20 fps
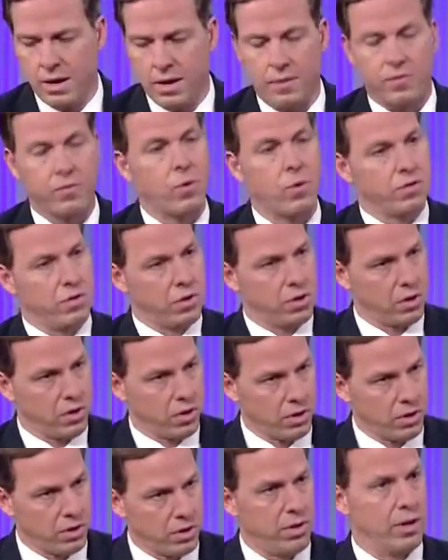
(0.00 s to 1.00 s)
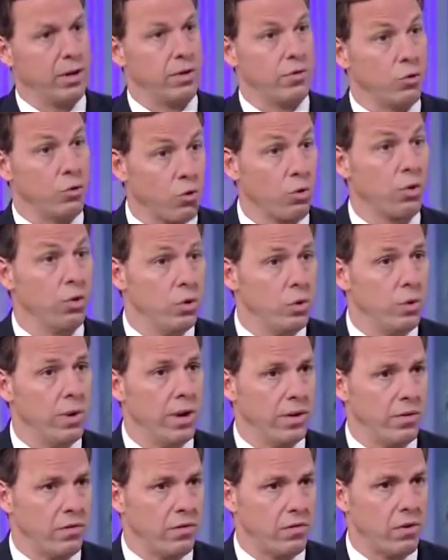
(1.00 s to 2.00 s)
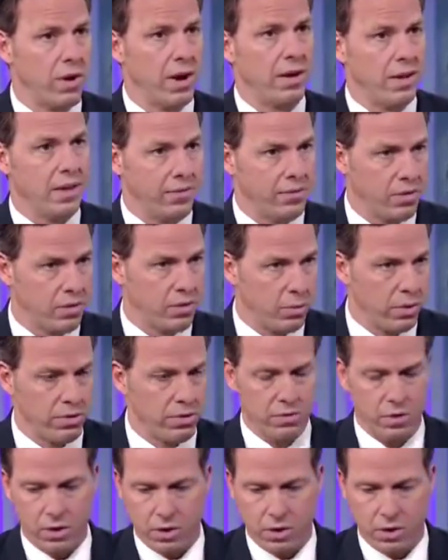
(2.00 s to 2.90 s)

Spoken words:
Of course, you can argue that it grew in strength after the